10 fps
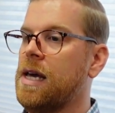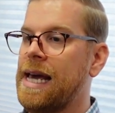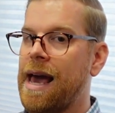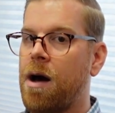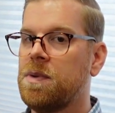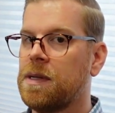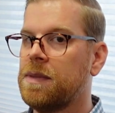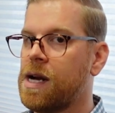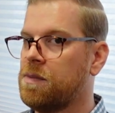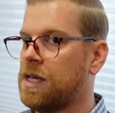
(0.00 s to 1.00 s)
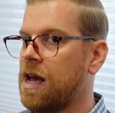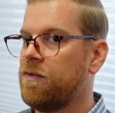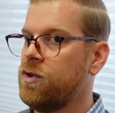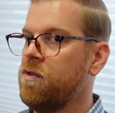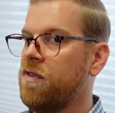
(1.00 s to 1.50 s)
It helps sometimes to
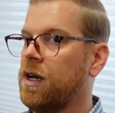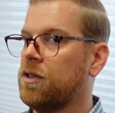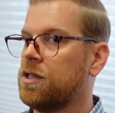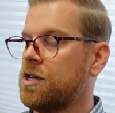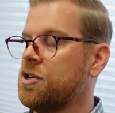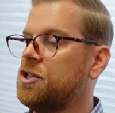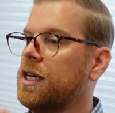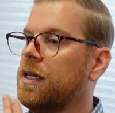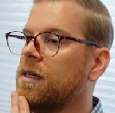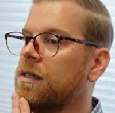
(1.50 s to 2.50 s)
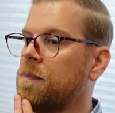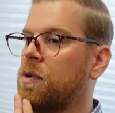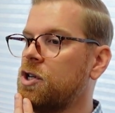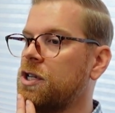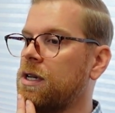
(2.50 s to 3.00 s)
have 2 fingers on your chin to
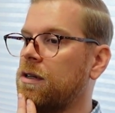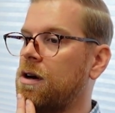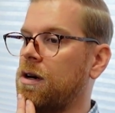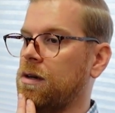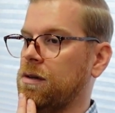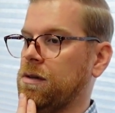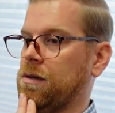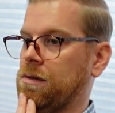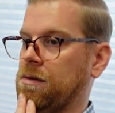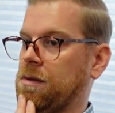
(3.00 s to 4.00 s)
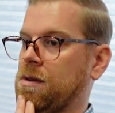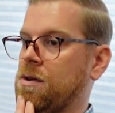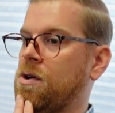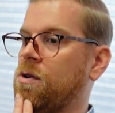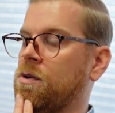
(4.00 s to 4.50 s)
push it along.
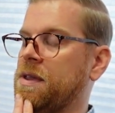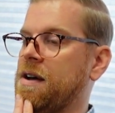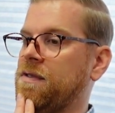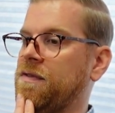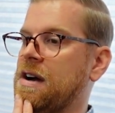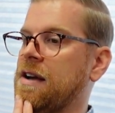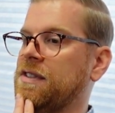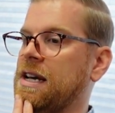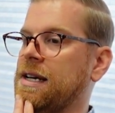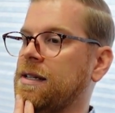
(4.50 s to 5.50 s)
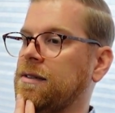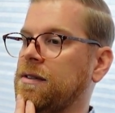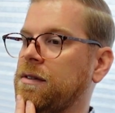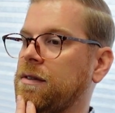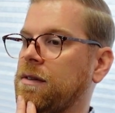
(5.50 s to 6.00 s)
Hold that for 5 seconds